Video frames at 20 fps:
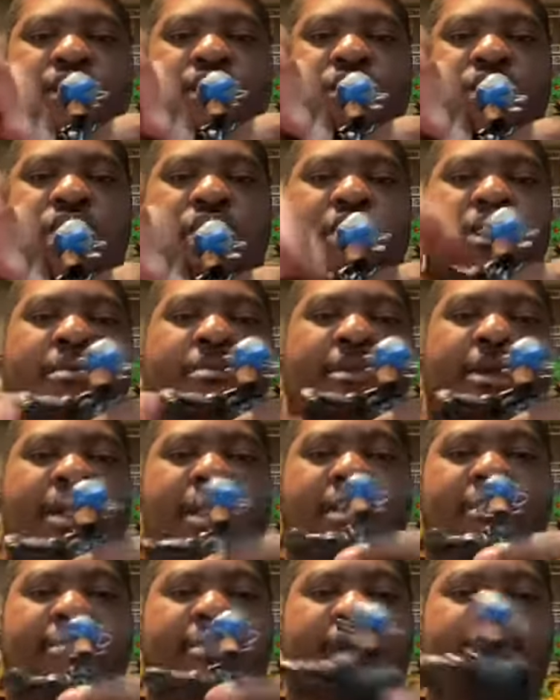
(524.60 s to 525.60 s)
Arm
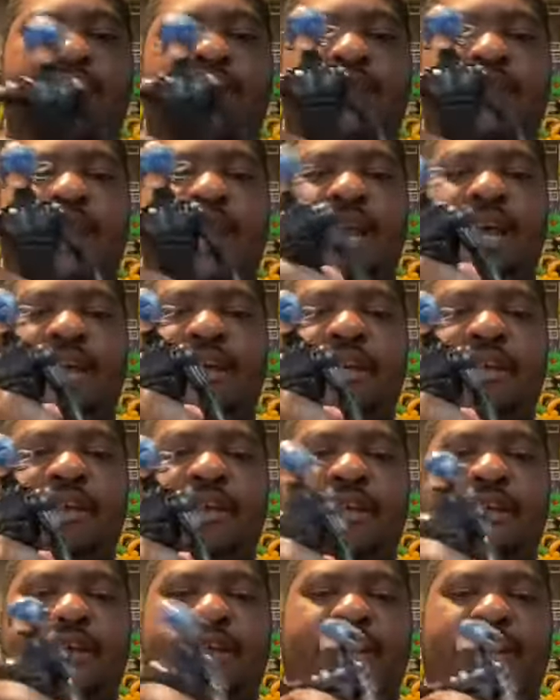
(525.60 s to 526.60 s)
up like that.
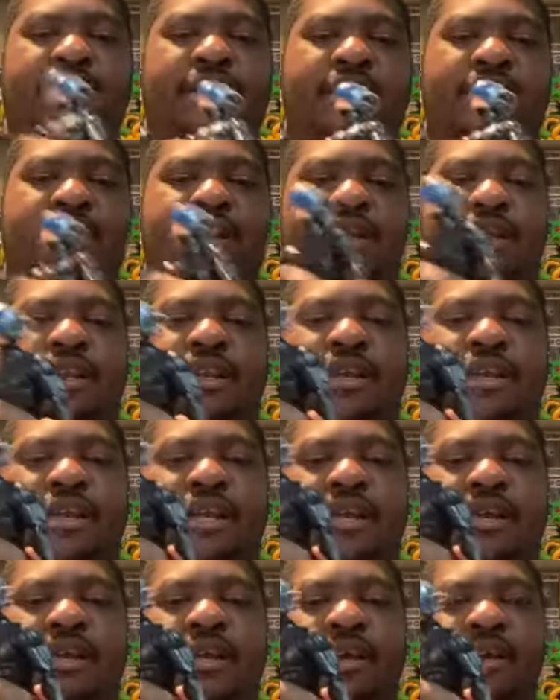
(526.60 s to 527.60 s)

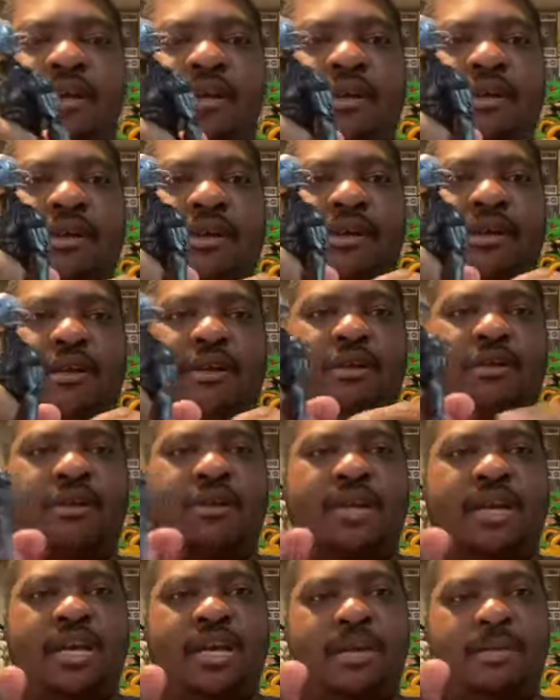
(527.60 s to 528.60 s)
Knee or
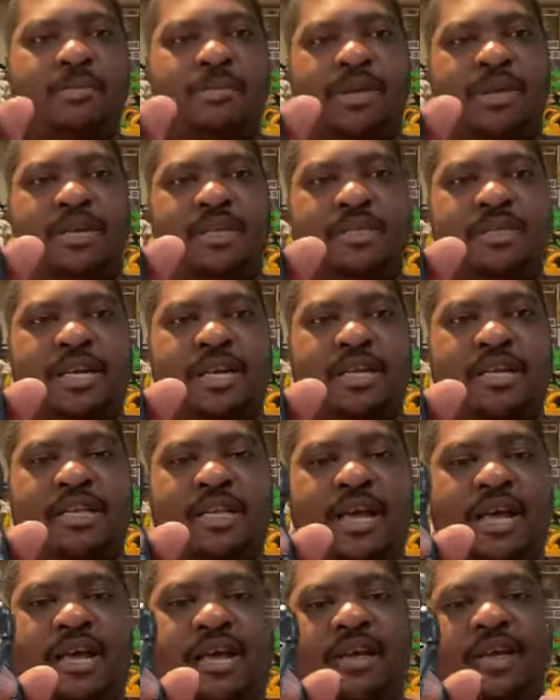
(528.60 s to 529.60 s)
leg bends like
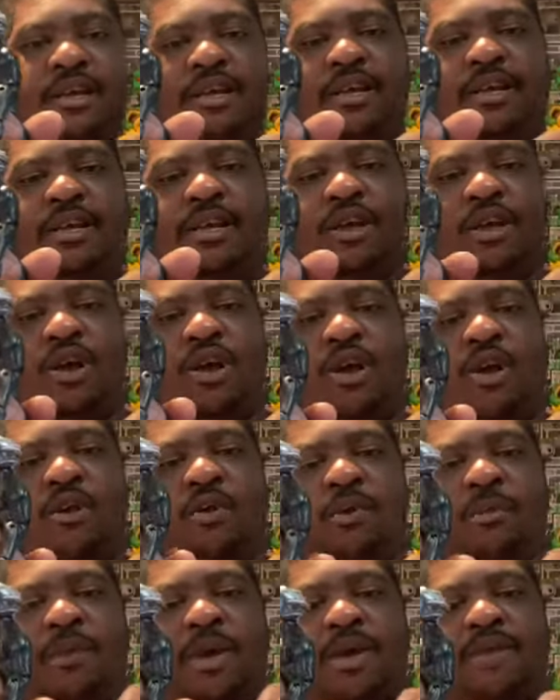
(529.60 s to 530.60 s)
that. All the
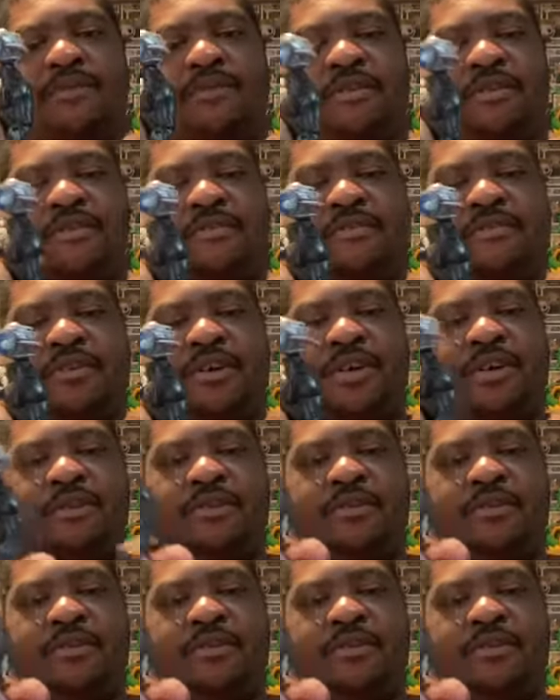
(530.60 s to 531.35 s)
way back for the foot.